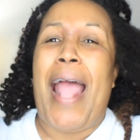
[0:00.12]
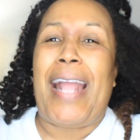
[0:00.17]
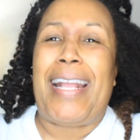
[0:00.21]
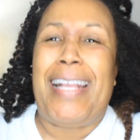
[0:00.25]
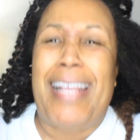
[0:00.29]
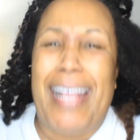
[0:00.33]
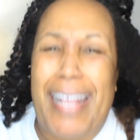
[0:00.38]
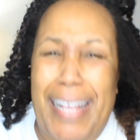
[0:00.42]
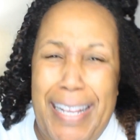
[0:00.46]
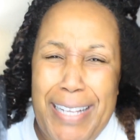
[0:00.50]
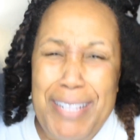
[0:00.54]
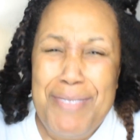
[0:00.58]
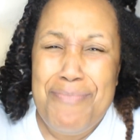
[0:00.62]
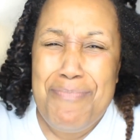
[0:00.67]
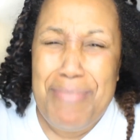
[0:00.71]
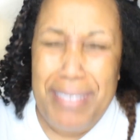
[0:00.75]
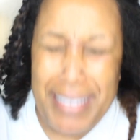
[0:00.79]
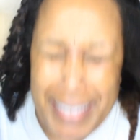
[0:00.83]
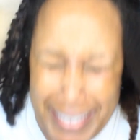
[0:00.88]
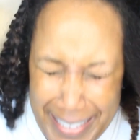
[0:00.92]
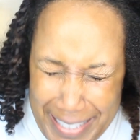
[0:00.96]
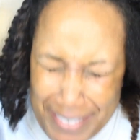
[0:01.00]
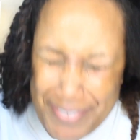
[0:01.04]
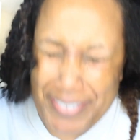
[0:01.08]
I can't
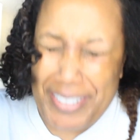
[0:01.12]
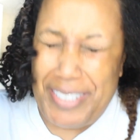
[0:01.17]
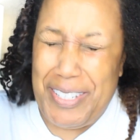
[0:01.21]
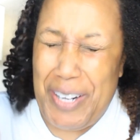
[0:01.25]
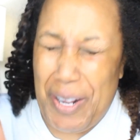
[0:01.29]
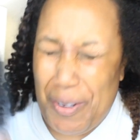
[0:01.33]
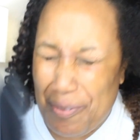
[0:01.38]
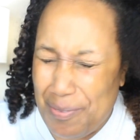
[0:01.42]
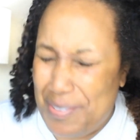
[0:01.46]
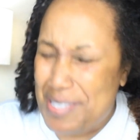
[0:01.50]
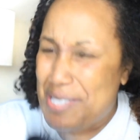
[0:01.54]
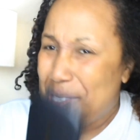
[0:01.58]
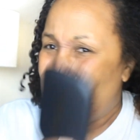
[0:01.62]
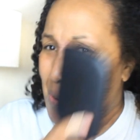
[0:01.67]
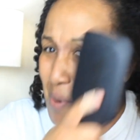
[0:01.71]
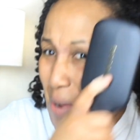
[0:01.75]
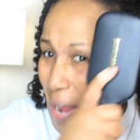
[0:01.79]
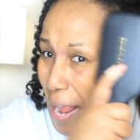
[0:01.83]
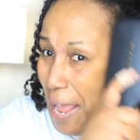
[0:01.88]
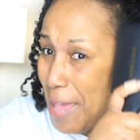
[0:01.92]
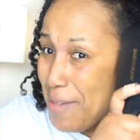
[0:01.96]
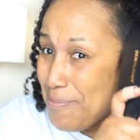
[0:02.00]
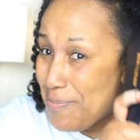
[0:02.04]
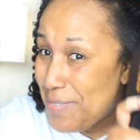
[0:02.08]
believe it. I'm
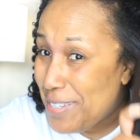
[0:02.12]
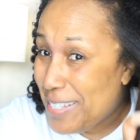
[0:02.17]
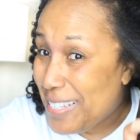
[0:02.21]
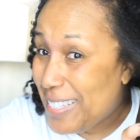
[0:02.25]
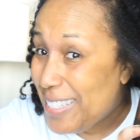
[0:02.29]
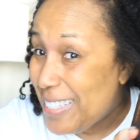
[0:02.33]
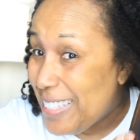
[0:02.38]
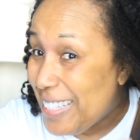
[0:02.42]
so happy.